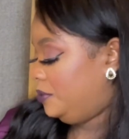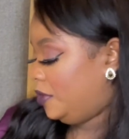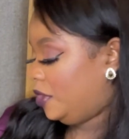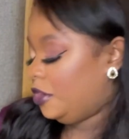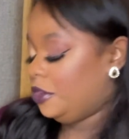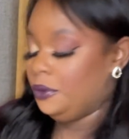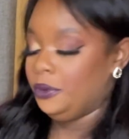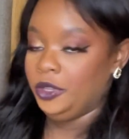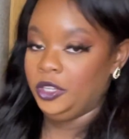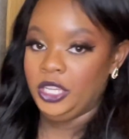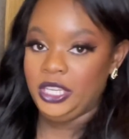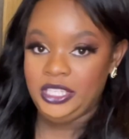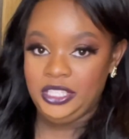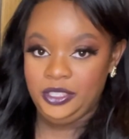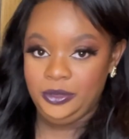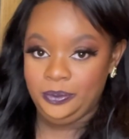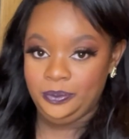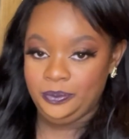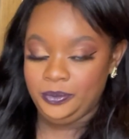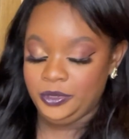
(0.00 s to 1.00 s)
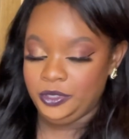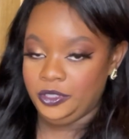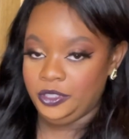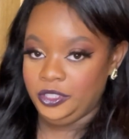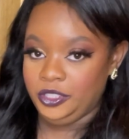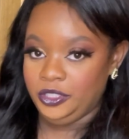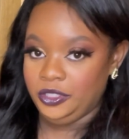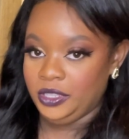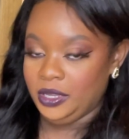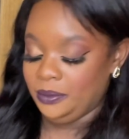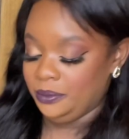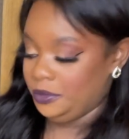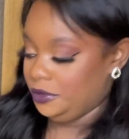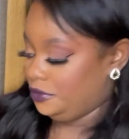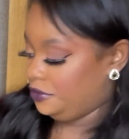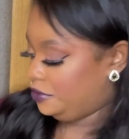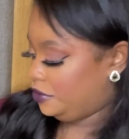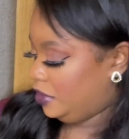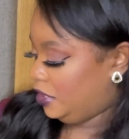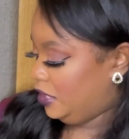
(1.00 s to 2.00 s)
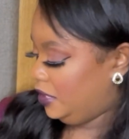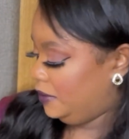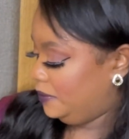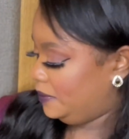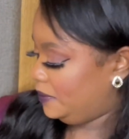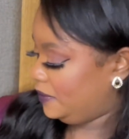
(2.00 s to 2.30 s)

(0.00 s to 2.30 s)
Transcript: go on and you put on your number 3.